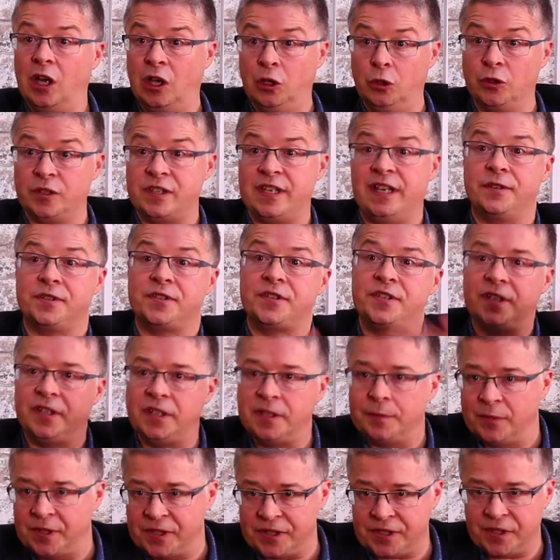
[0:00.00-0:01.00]
I looked outside
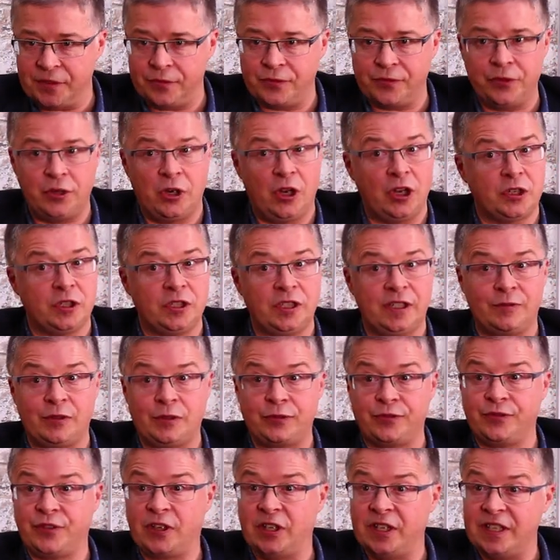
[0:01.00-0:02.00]
myself for it, I could never
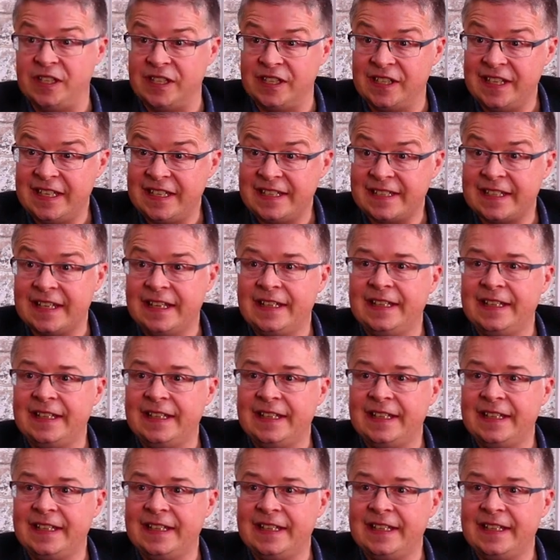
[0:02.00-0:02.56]
find it.